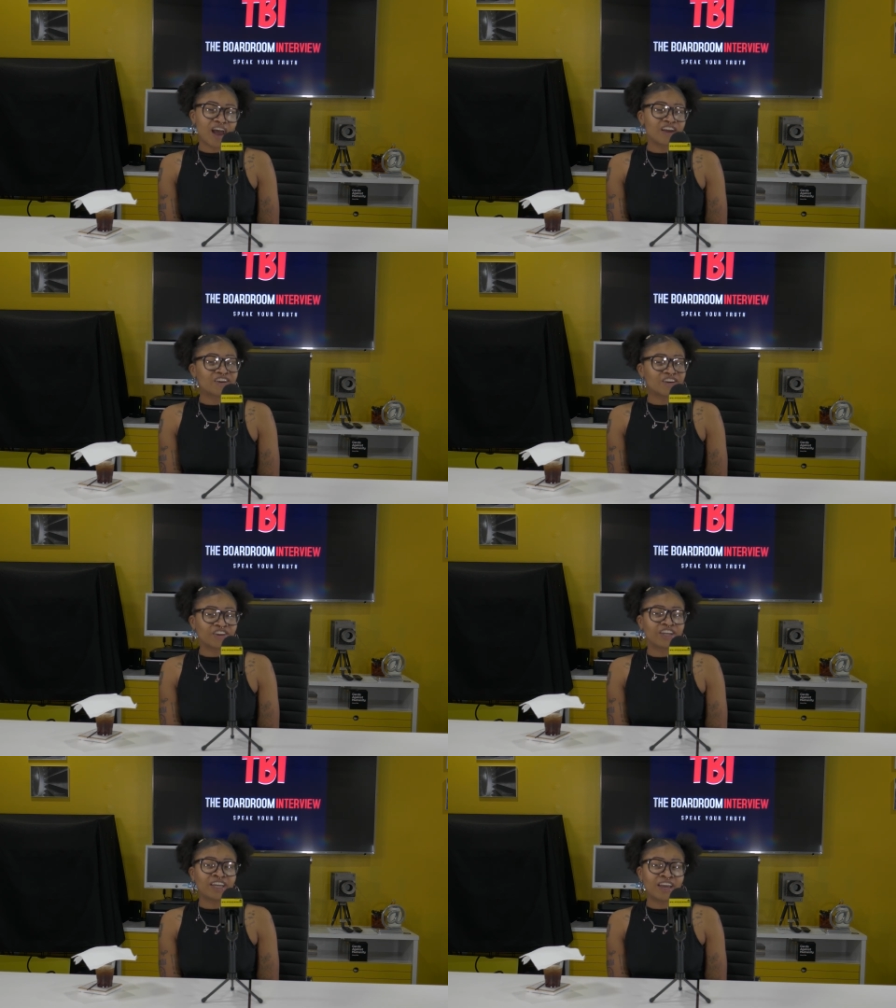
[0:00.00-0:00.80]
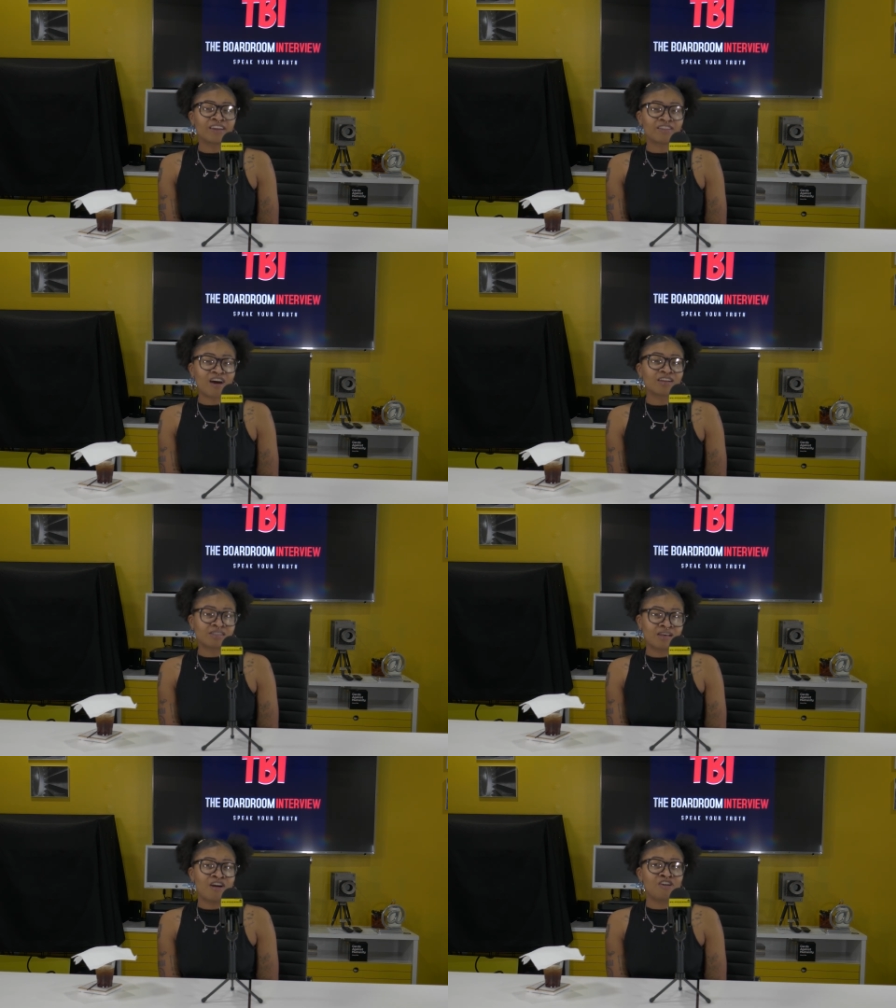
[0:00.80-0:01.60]
I agree, and a lot
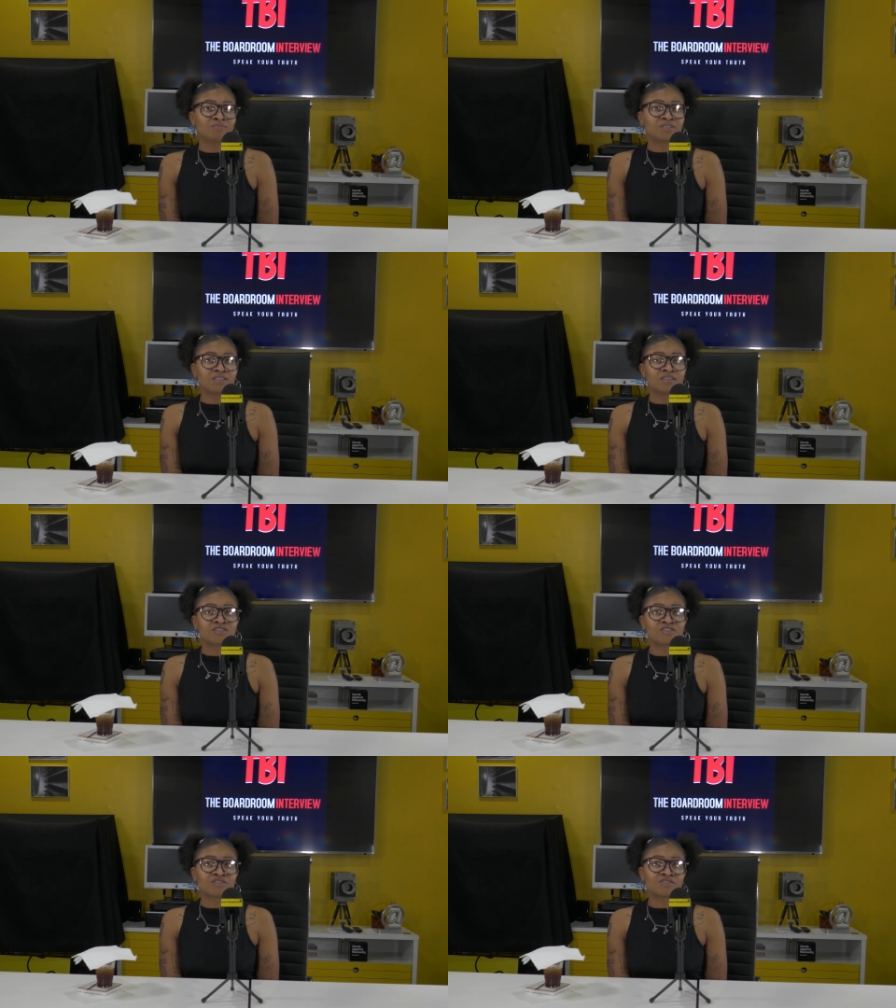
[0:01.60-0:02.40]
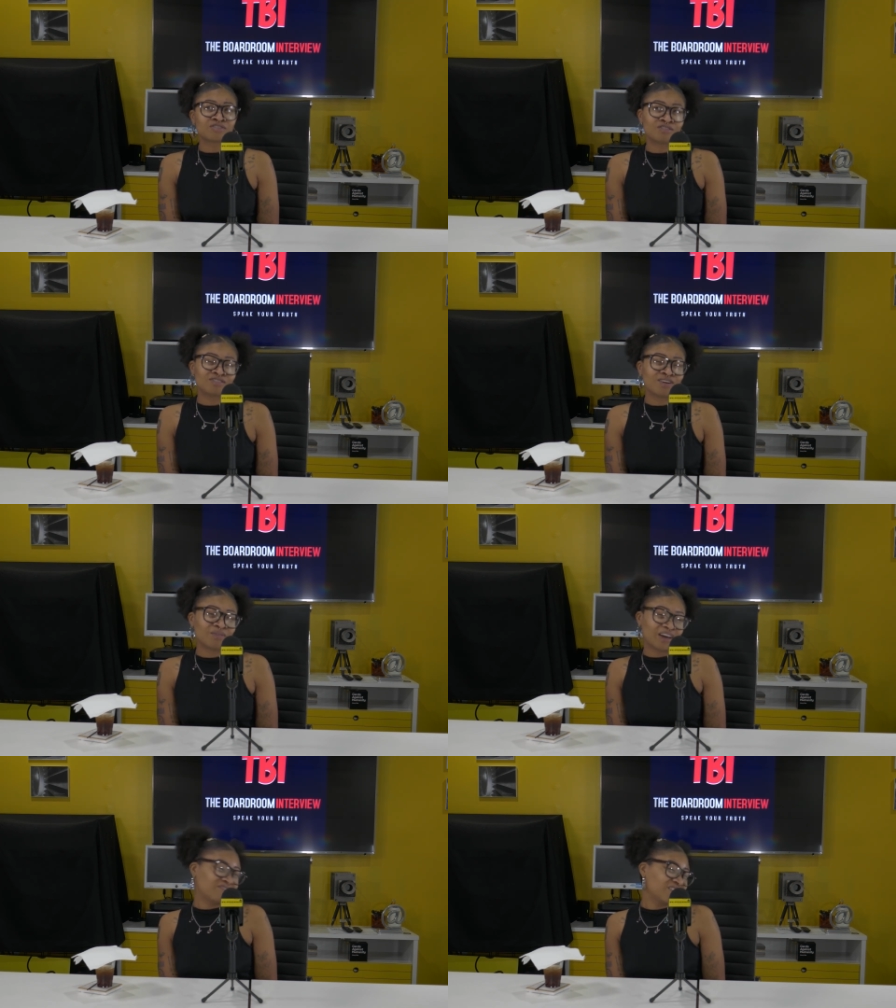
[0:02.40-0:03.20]
of times the girls
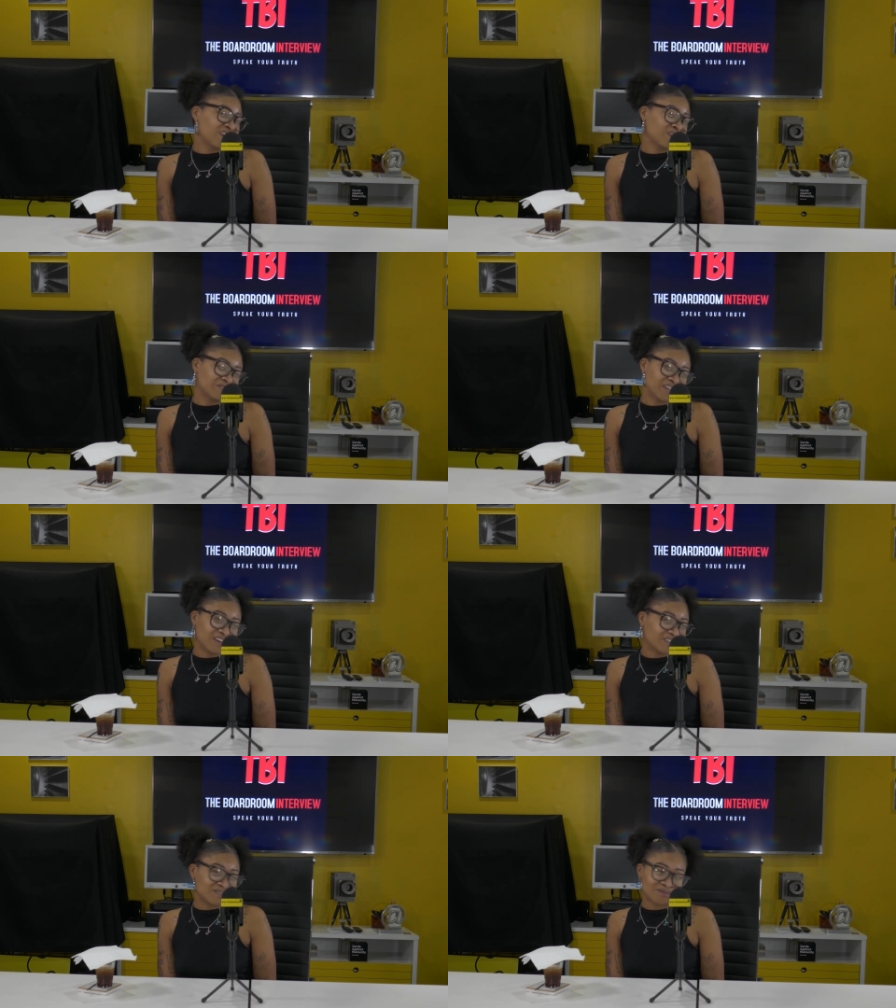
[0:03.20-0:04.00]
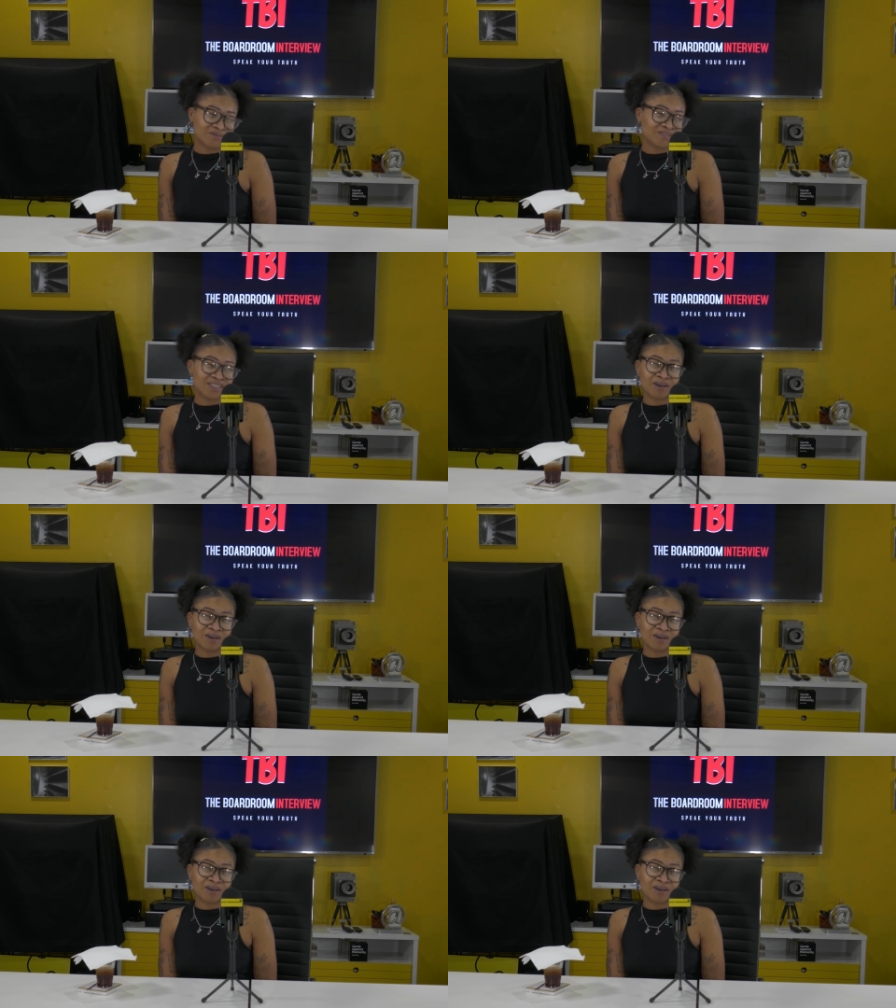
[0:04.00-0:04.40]
don't have good attitudes.